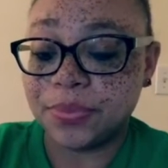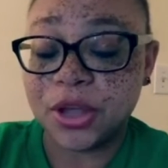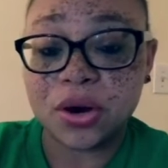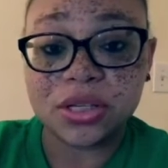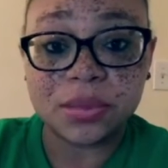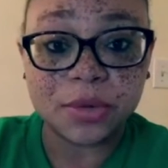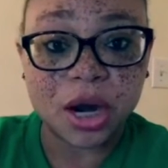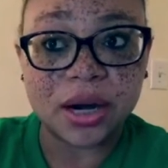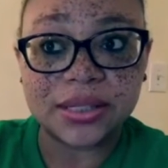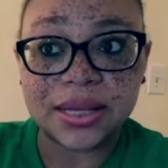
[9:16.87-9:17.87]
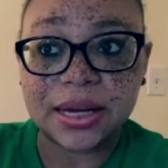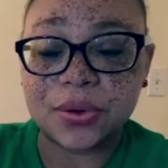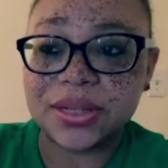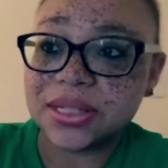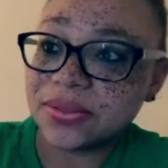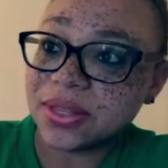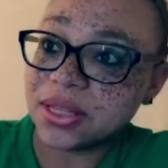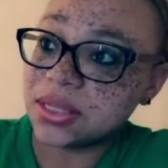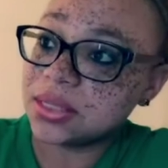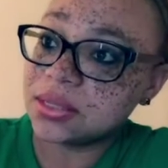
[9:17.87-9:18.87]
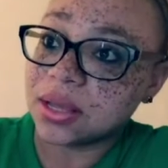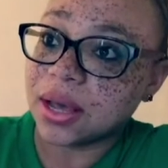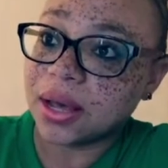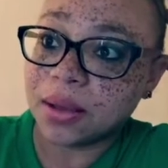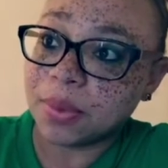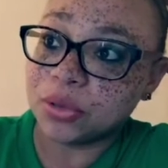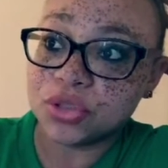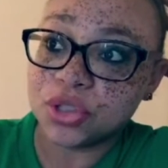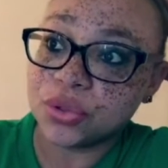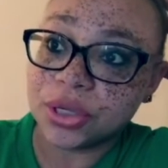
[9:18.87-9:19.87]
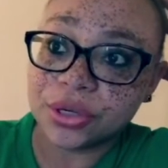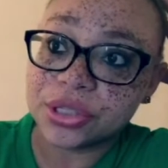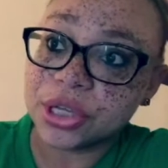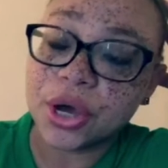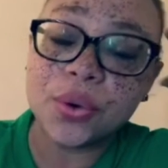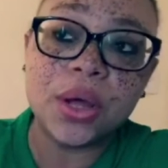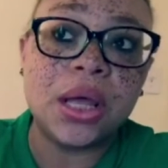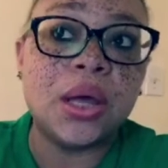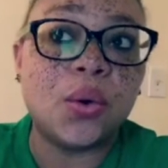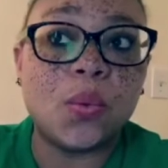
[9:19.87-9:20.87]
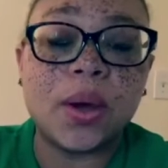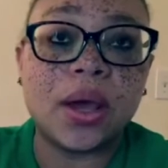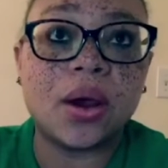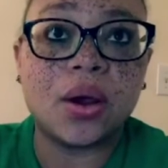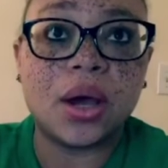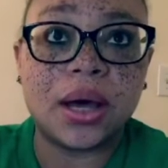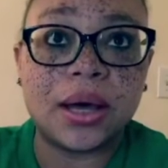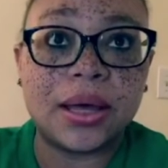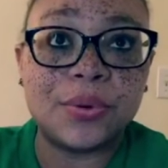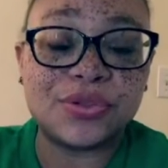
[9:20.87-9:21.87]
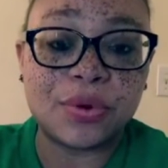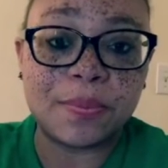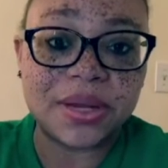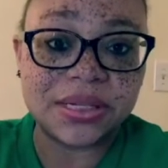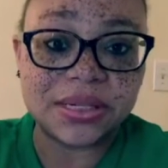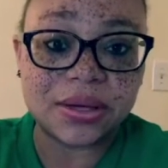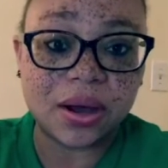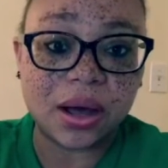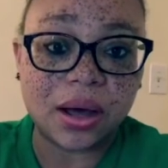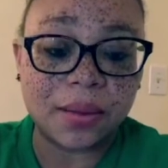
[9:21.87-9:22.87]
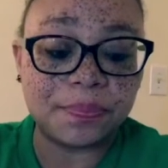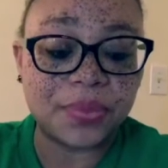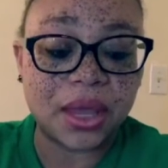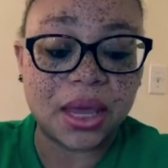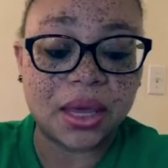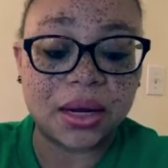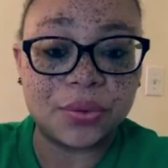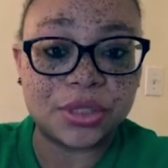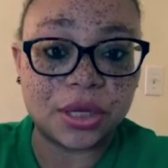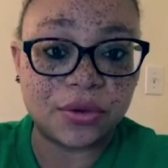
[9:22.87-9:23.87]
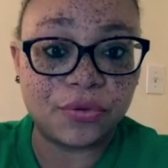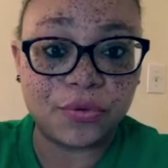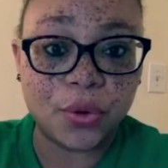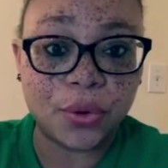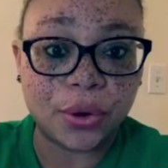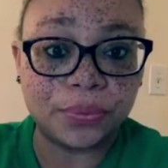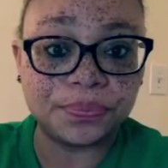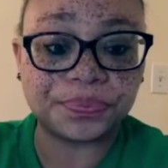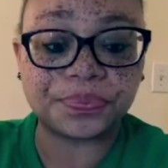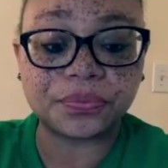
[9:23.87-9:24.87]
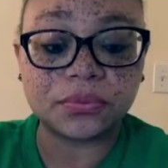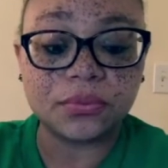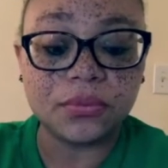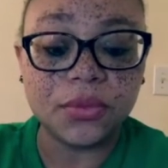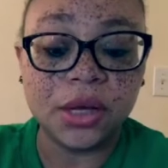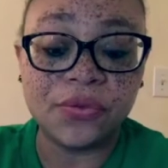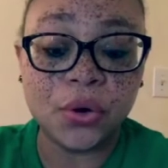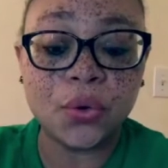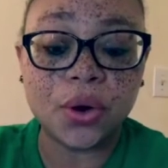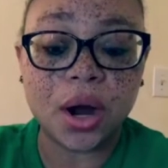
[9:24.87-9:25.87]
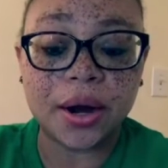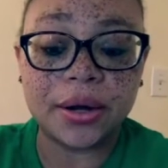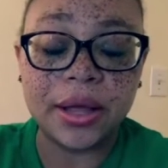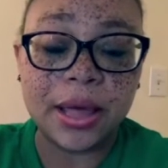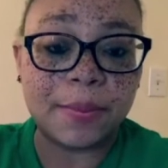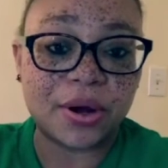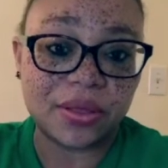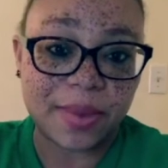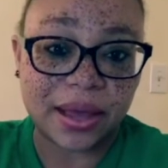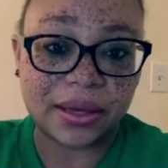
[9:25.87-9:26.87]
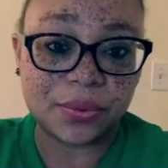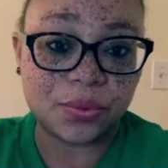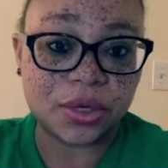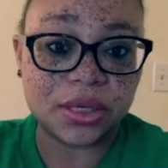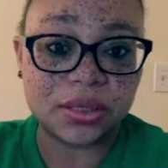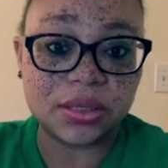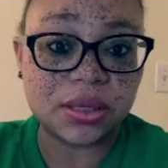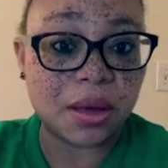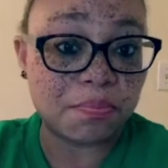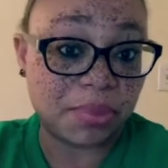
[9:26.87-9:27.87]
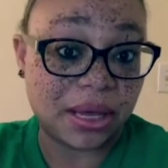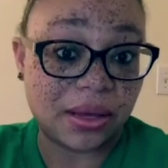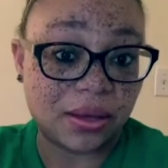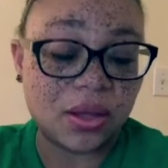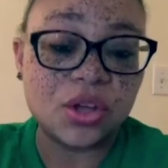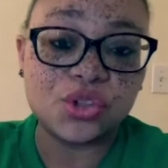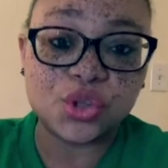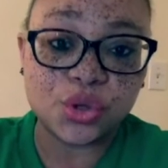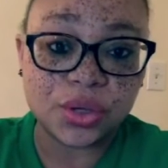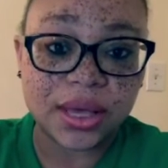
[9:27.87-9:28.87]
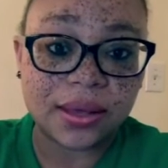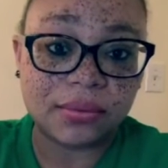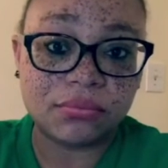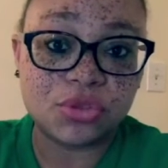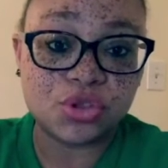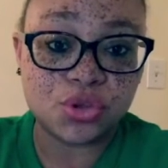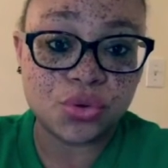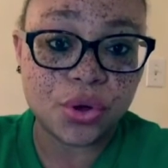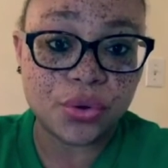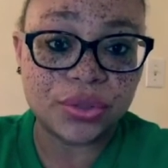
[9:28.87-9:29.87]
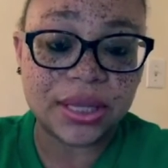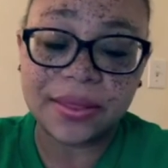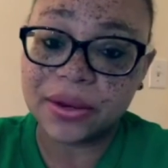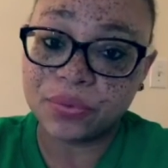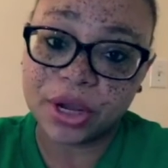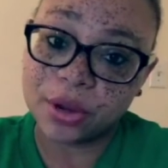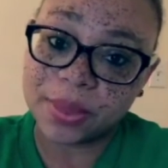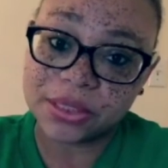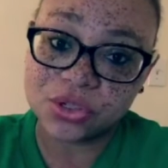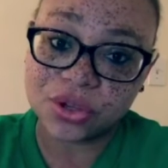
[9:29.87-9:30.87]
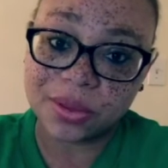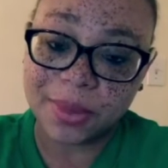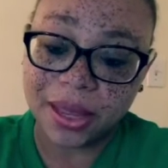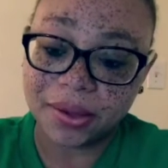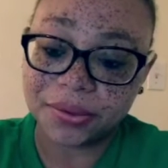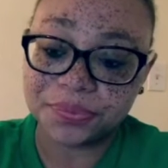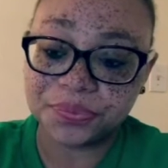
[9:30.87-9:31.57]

There are some cards, I know I did this about 2 years ago, where it was from minted.com, and it was a photo card, but on the back it was blank. So you can do those and then write your message on the back.